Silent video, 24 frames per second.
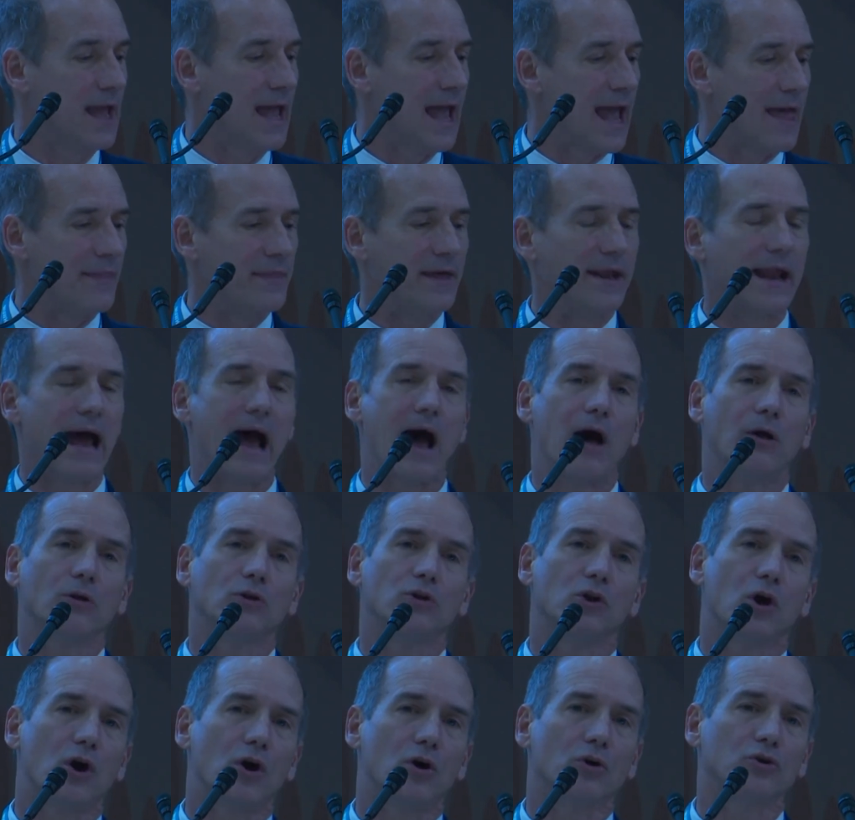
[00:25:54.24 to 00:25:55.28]
And then how
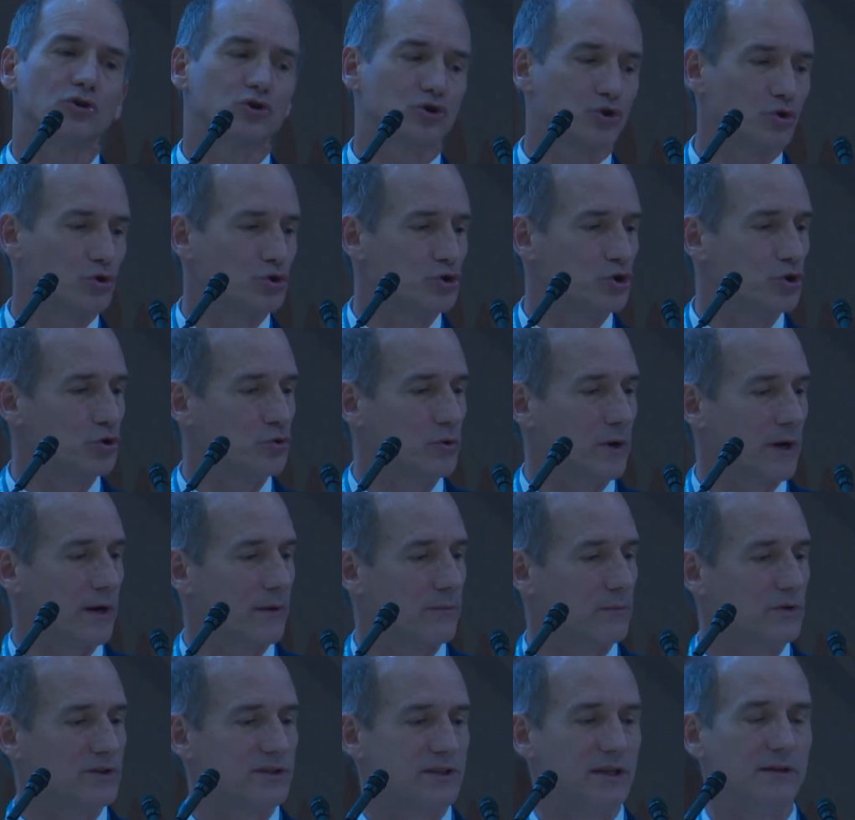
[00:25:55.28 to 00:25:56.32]
long should you
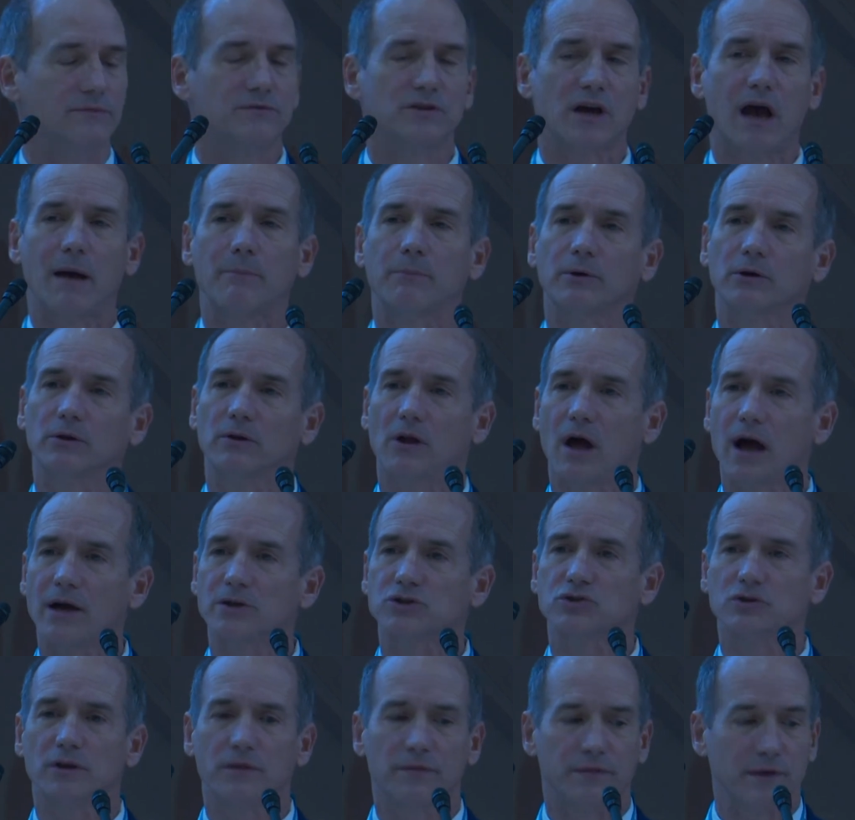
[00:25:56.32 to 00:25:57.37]
receive topical
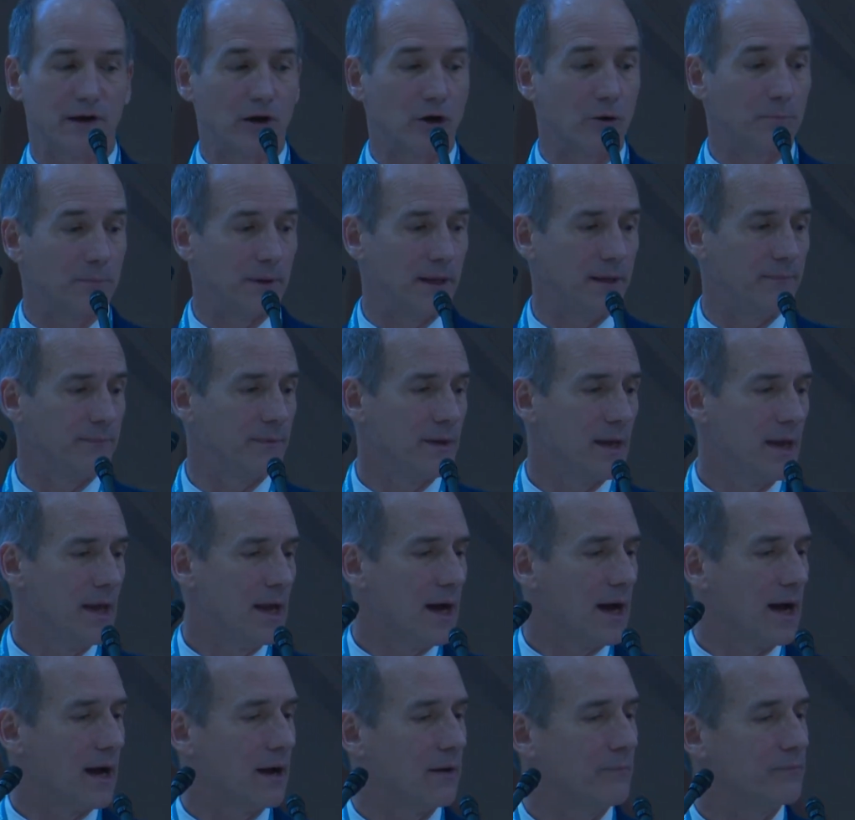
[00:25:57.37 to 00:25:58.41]
oxygen therapy?
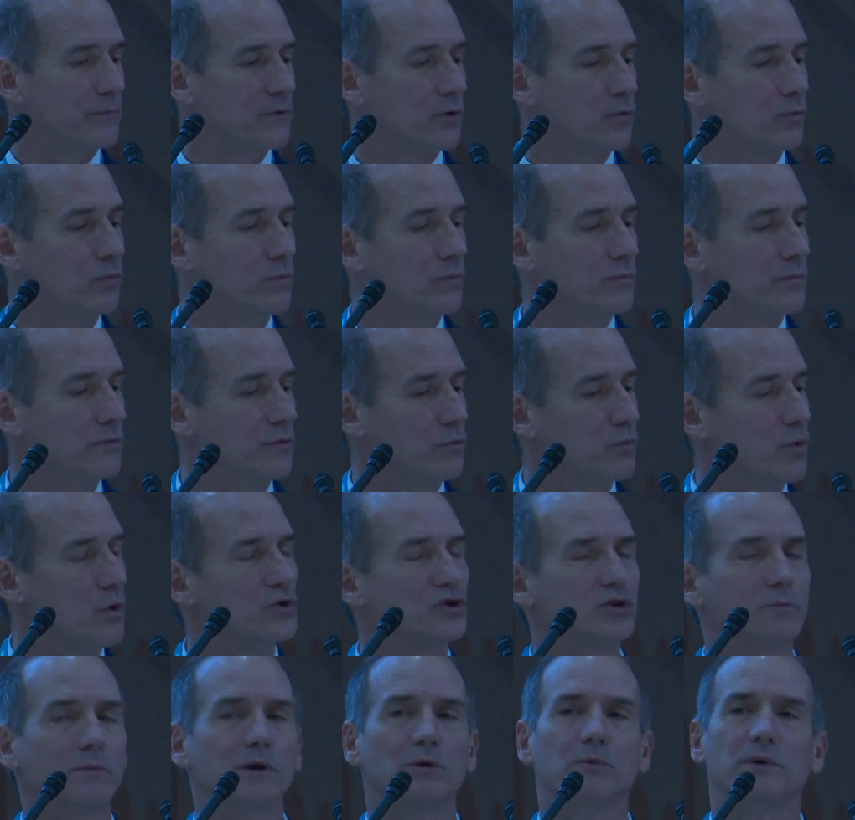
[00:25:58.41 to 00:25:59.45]
The wound
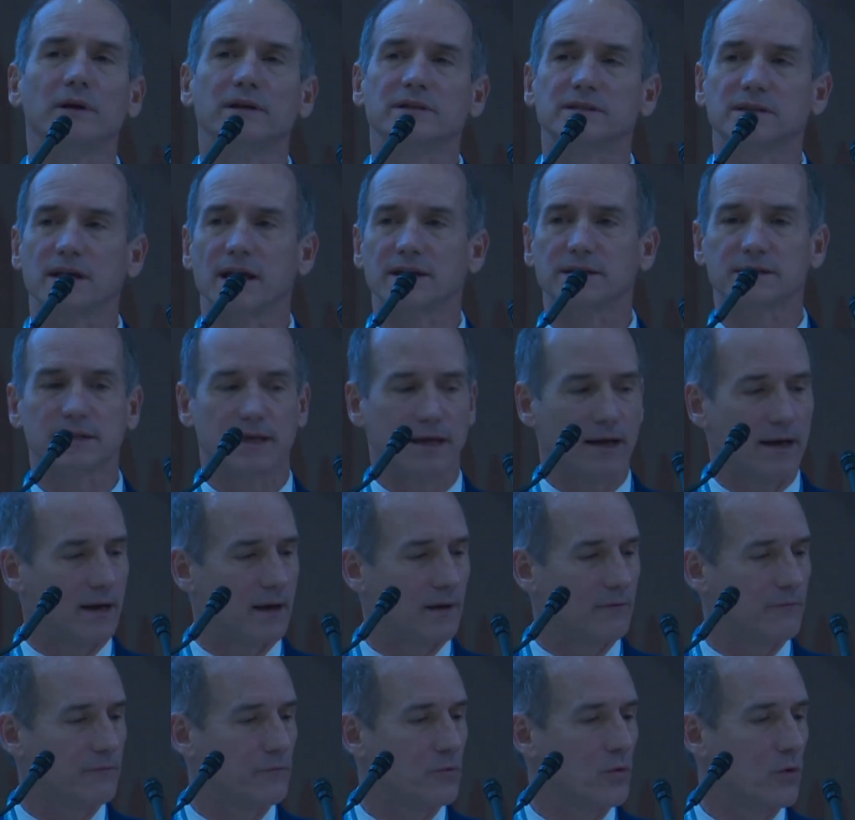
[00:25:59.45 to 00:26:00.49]
should be reassessed
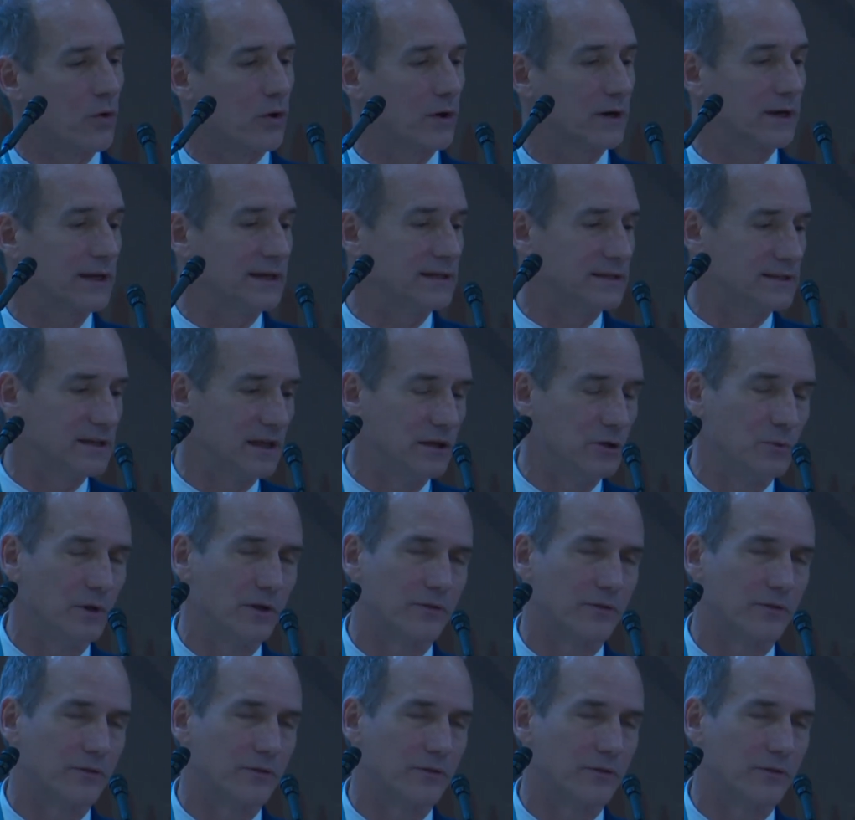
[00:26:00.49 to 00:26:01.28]
for continuing